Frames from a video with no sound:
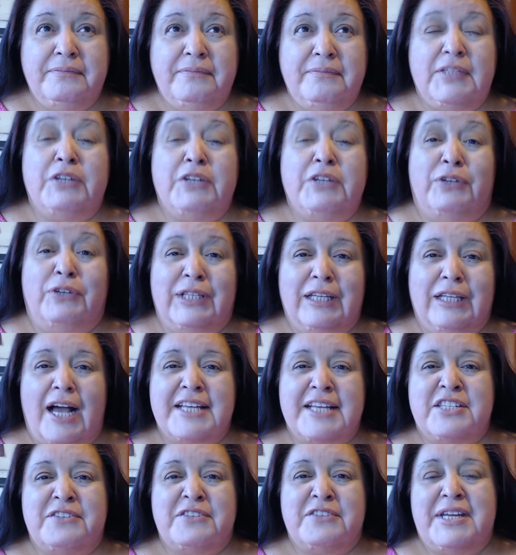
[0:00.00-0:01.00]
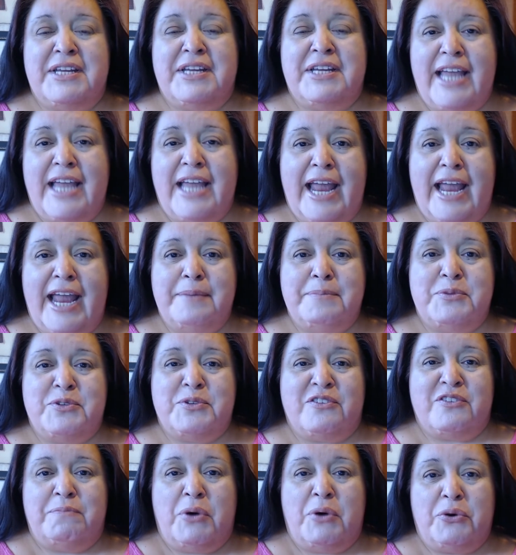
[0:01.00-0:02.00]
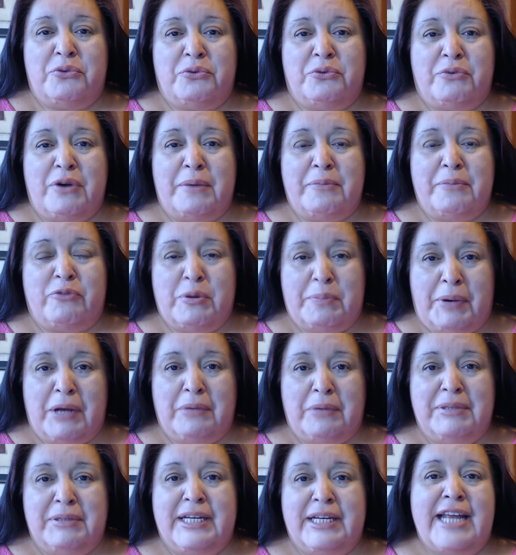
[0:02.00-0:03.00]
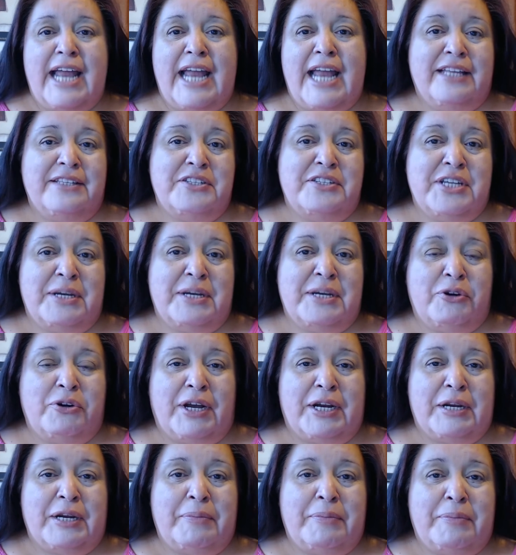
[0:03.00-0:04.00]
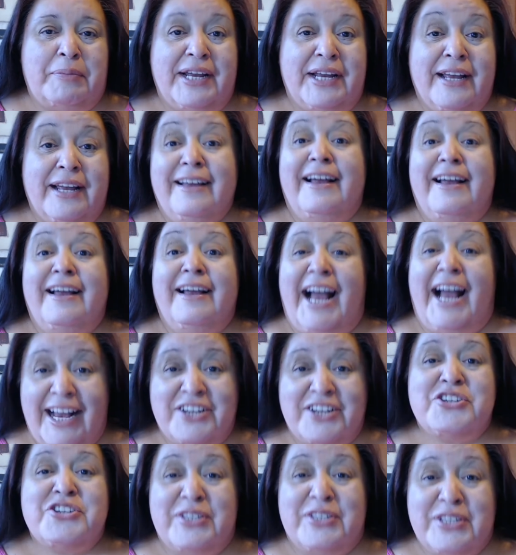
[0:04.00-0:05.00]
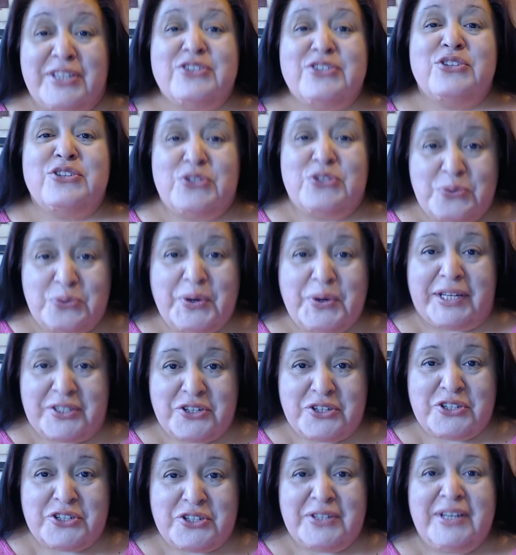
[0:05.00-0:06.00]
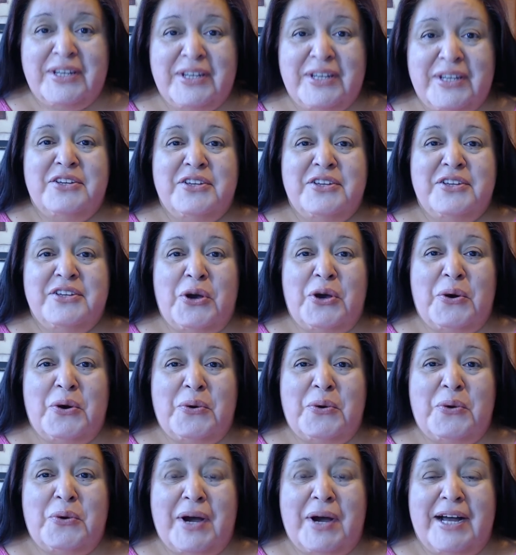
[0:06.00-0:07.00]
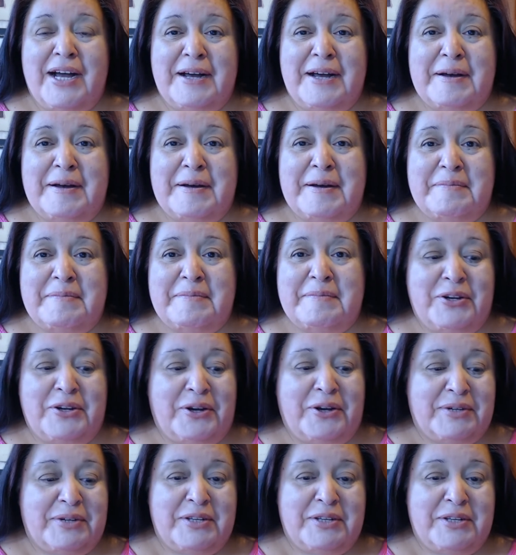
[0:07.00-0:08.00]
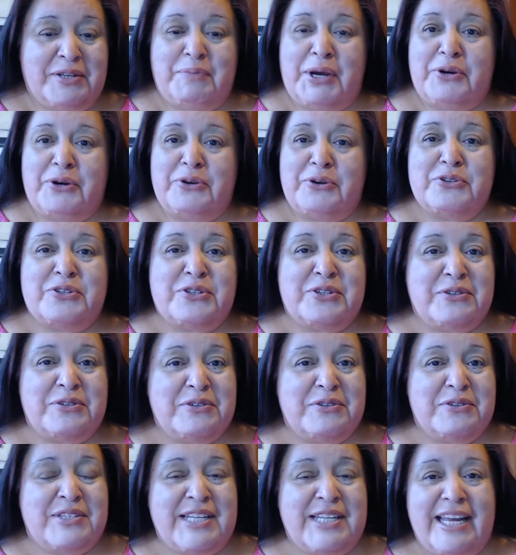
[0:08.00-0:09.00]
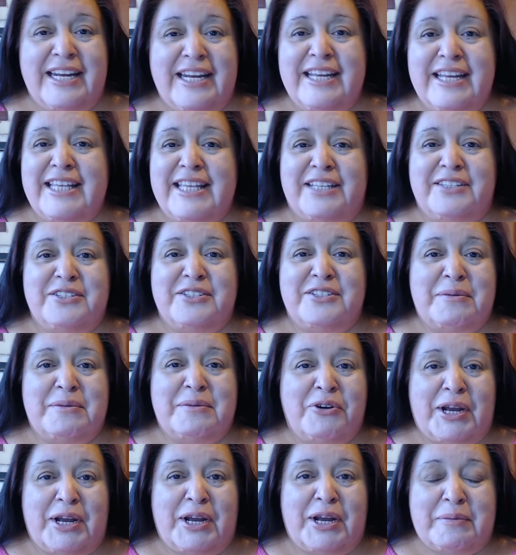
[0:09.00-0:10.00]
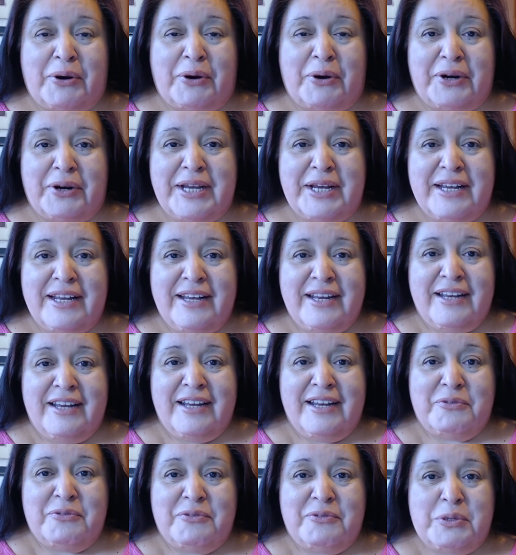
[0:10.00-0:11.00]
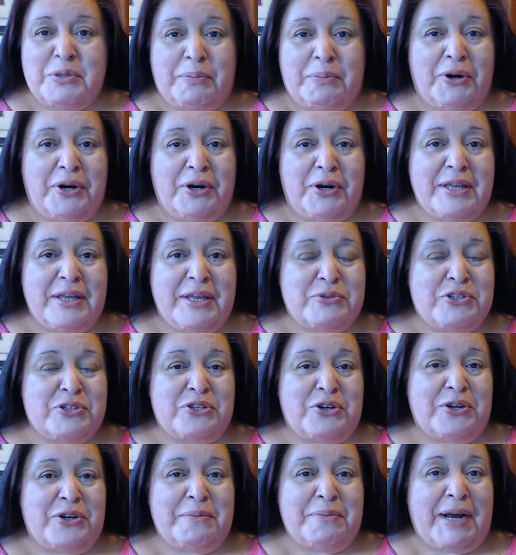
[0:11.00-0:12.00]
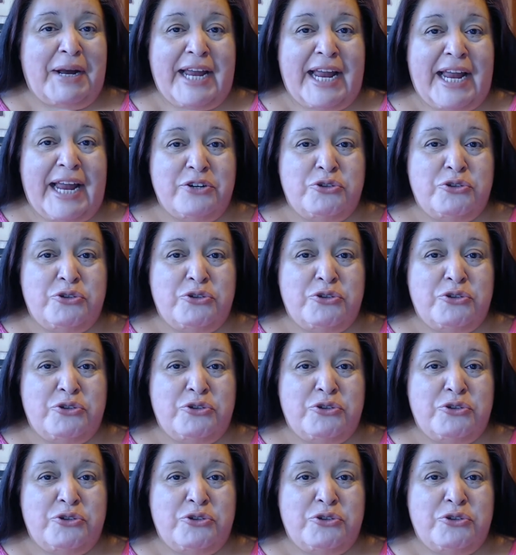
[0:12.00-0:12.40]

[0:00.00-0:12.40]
philosophy and the aims of both the Republican and the Democratic Party actually switched. So, um, you know, it bears stating that the Democratic Party was a party that was started by Andrew